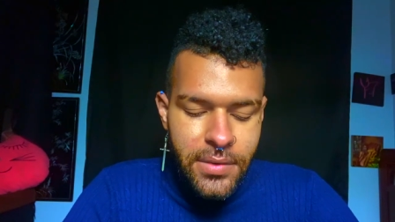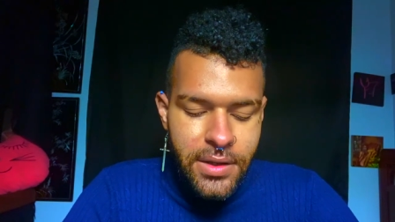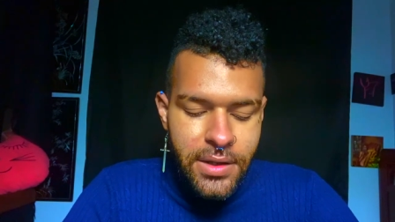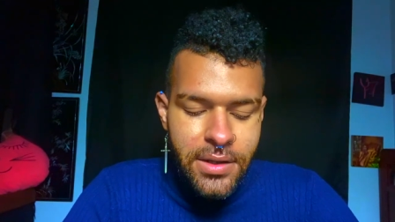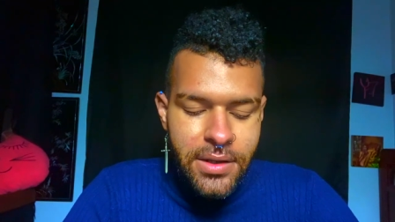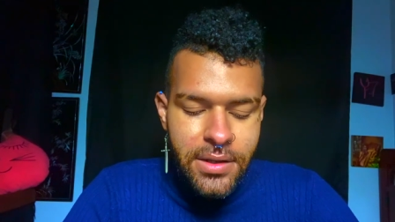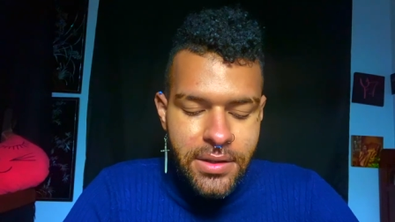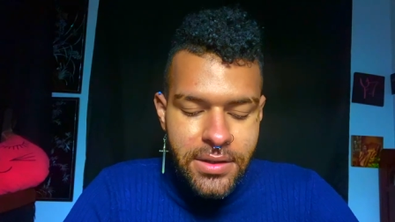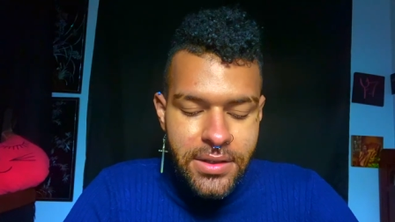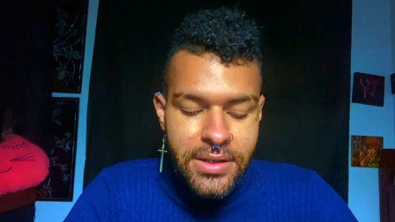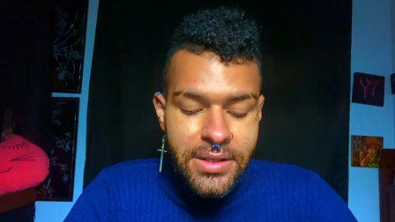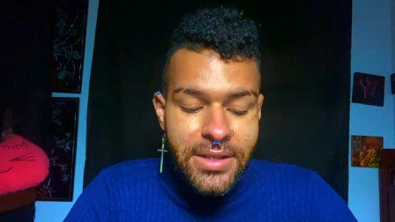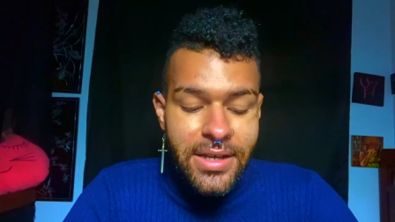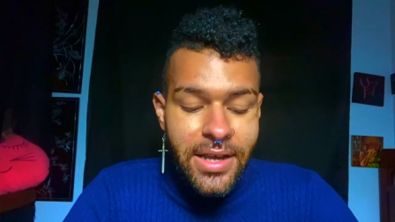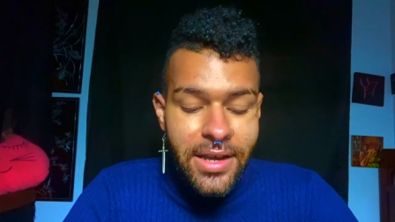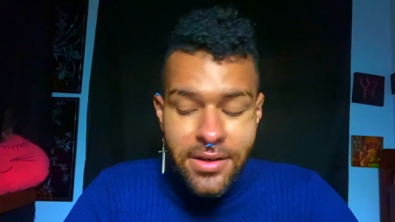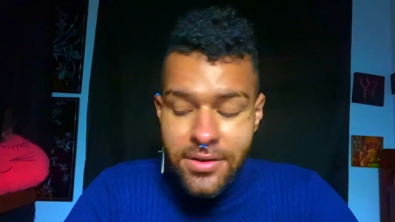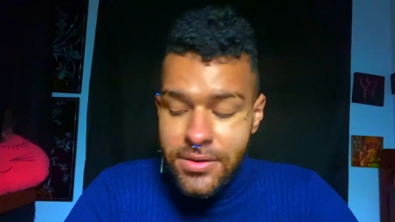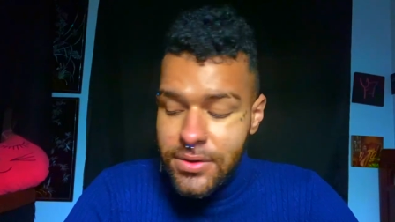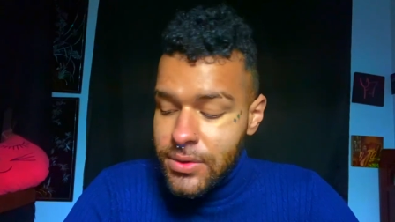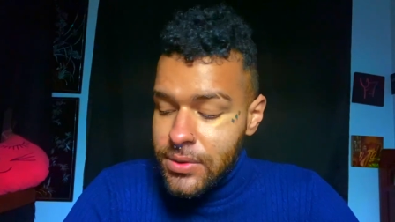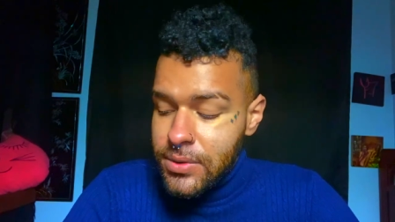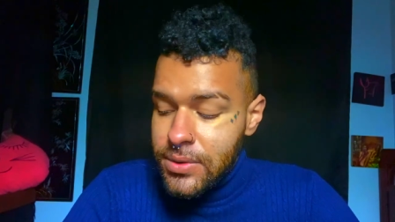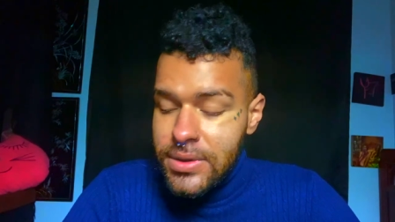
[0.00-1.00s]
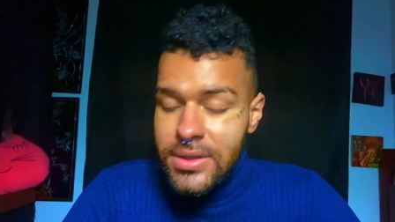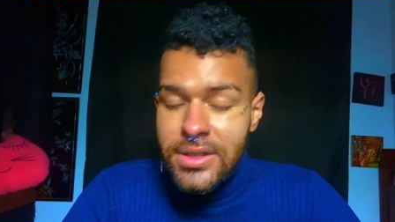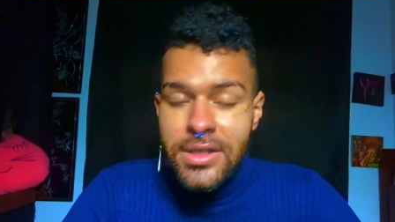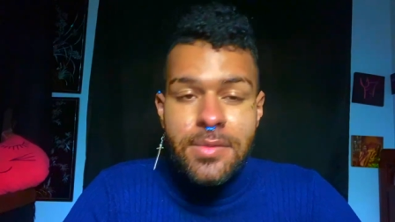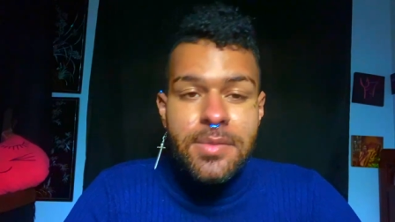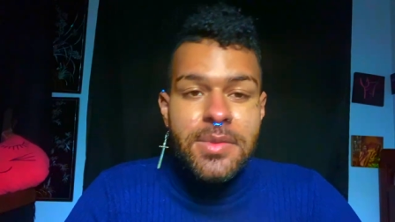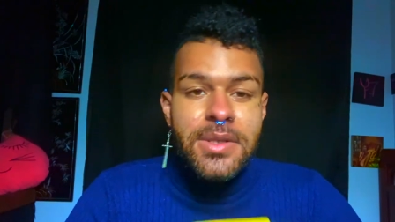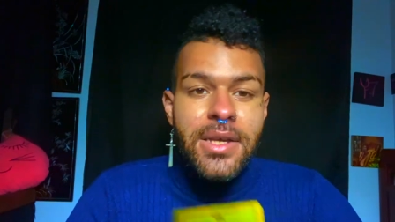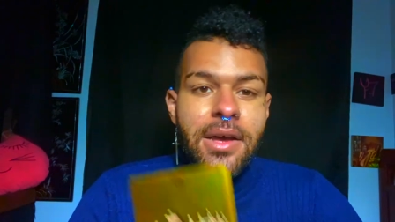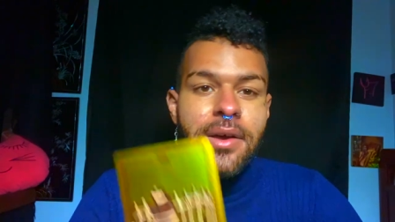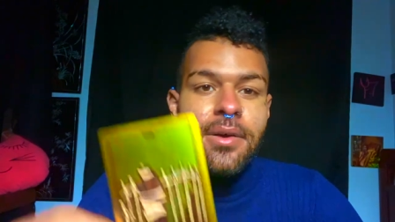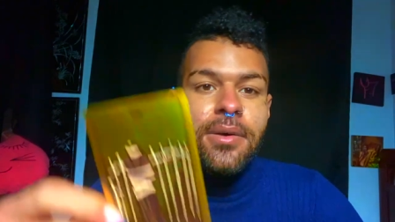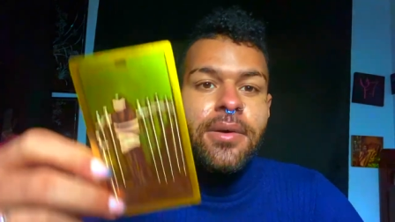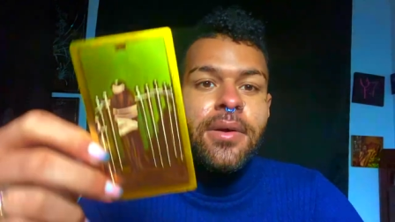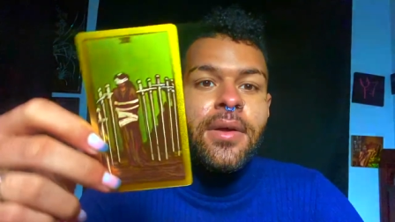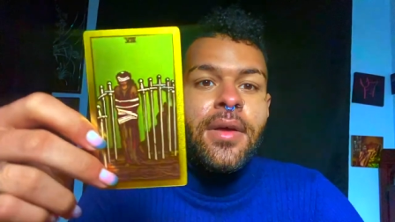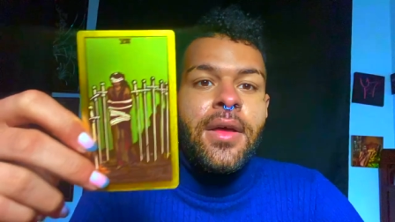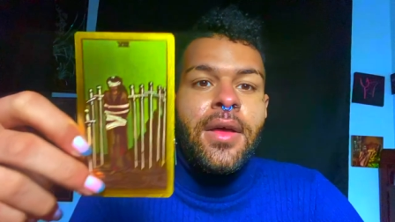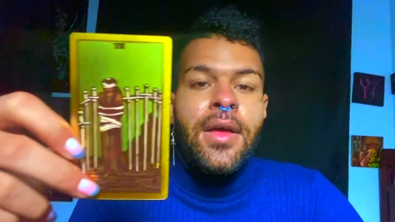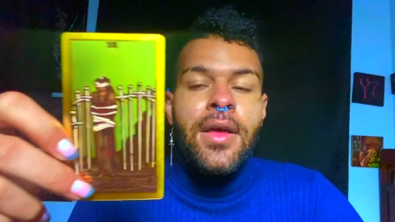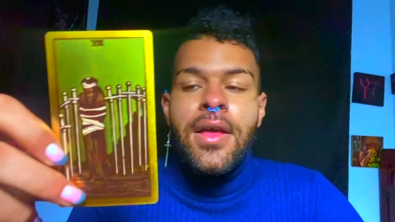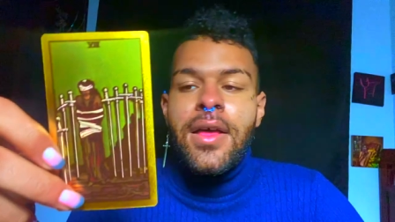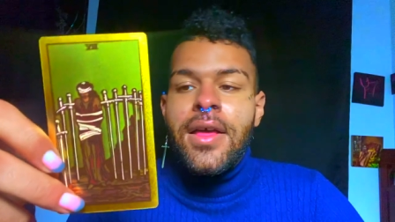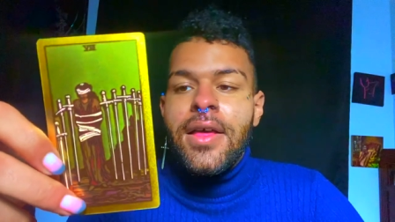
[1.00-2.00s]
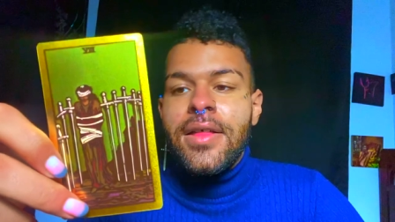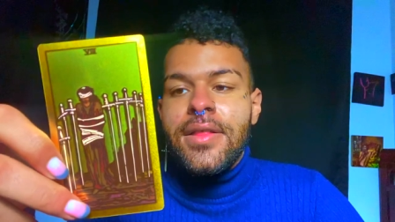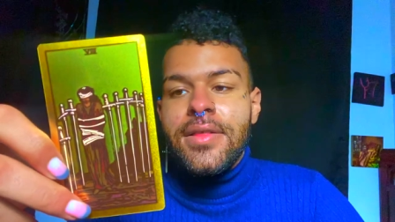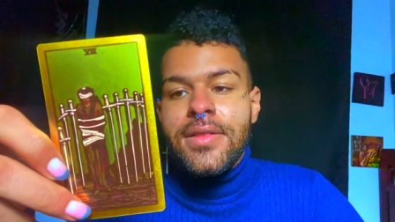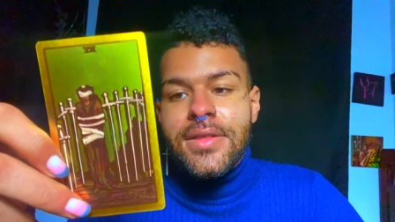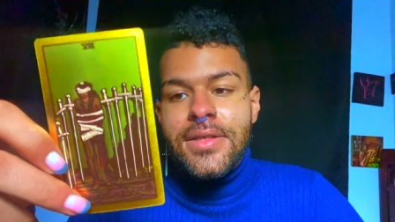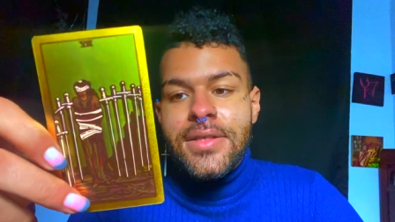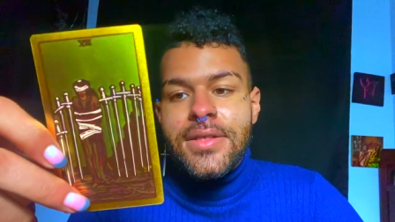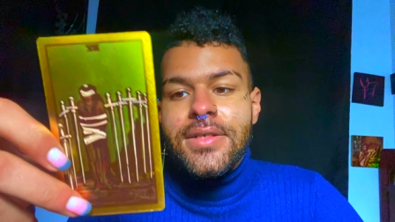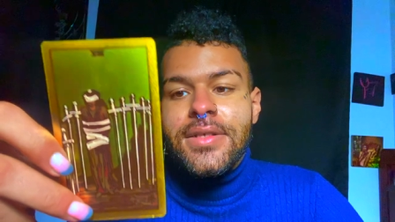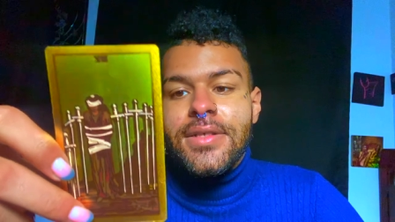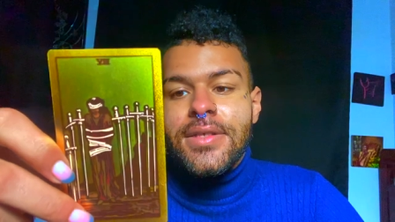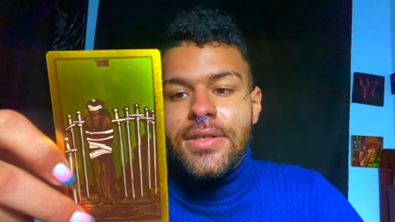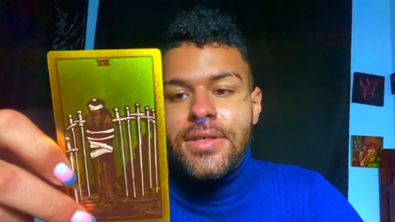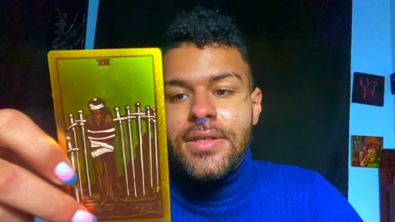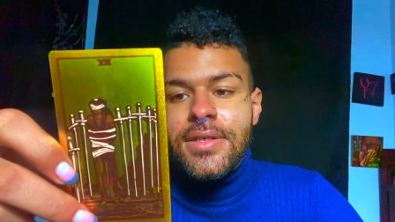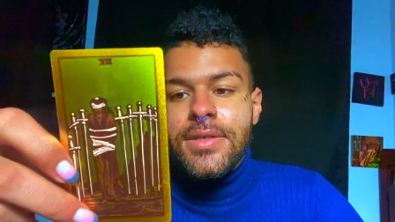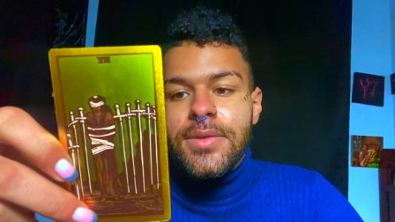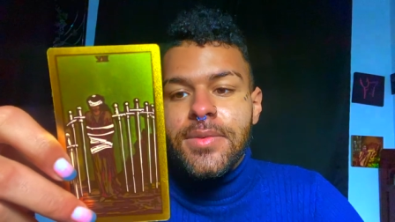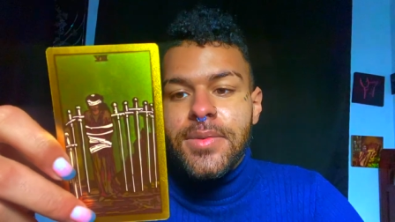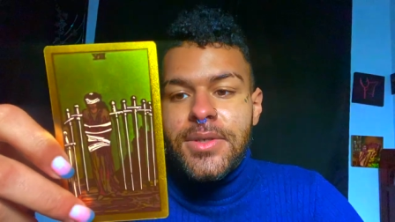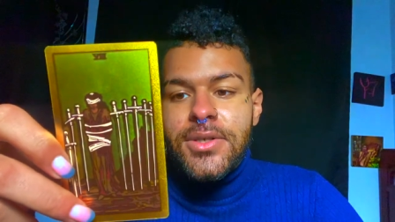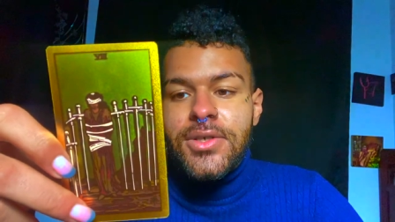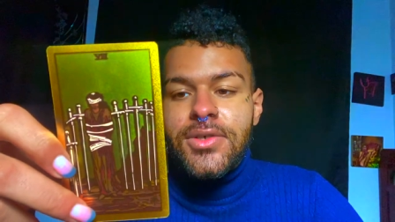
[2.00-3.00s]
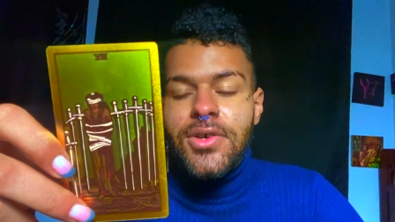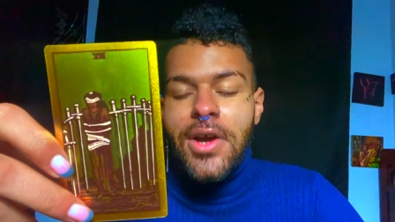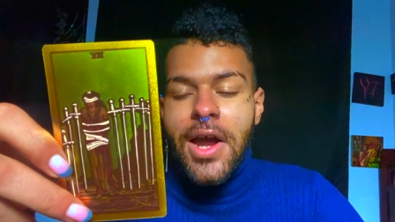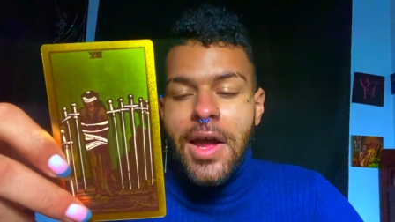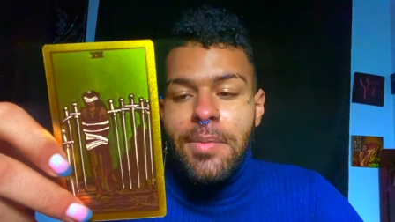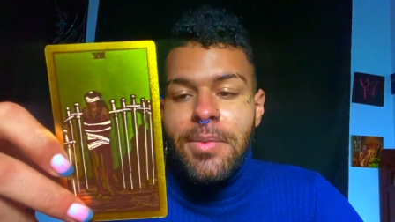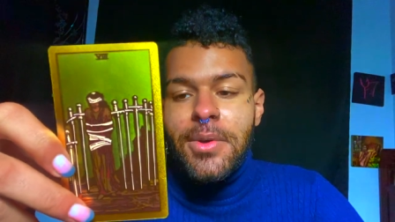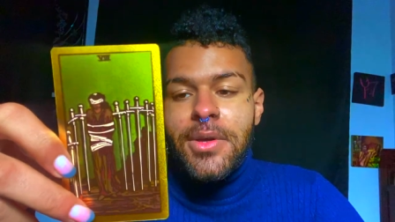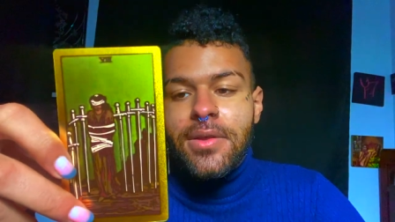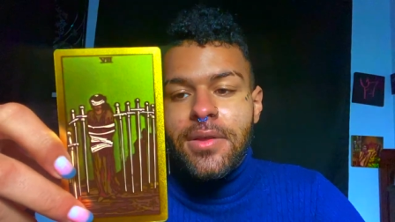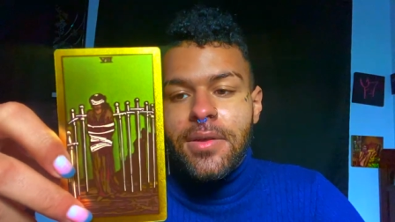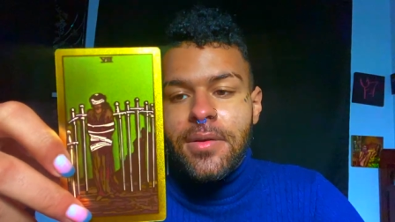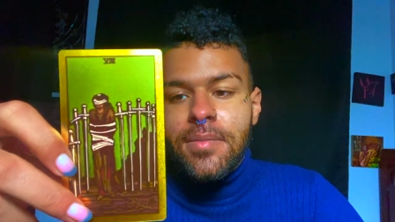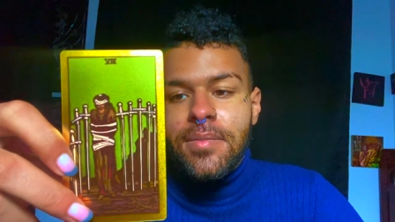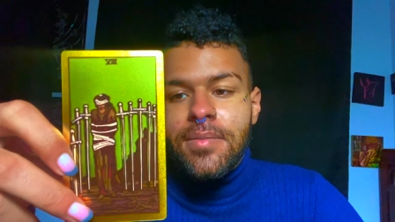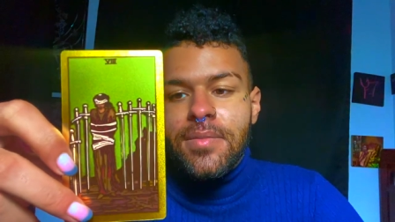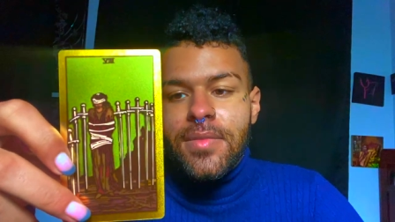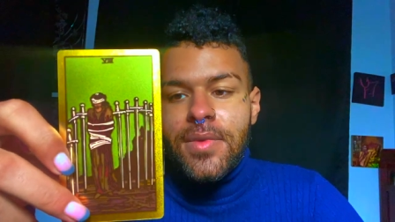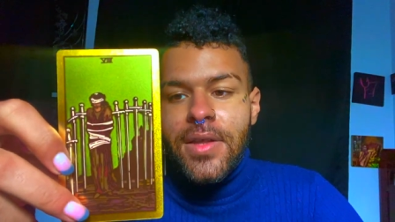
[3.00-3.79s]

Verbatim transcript: and this eight of swords comes out and this is what's trapping them